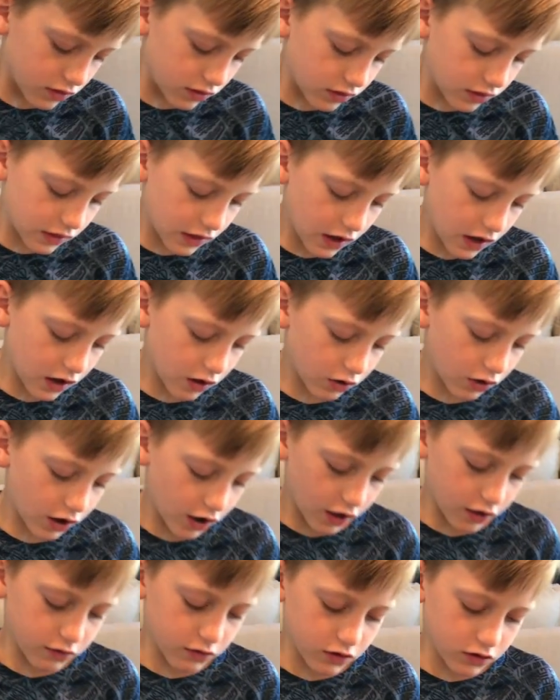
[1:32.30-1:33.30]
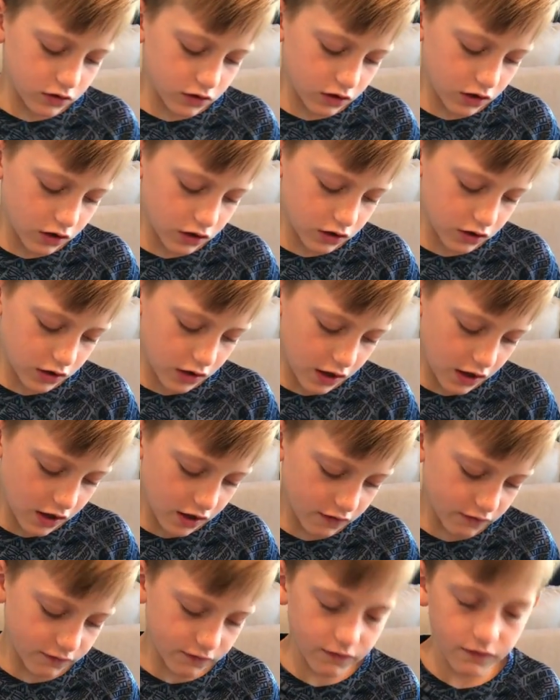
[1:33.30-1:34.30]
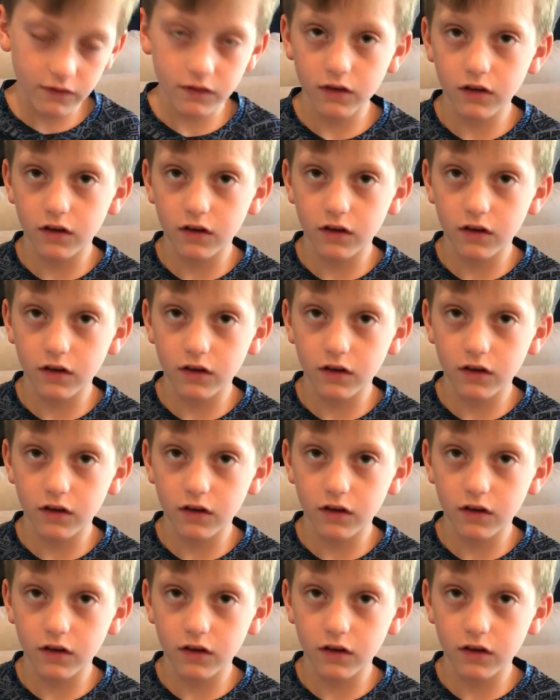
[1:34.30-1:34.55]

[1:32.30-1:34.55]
Now I cut it in half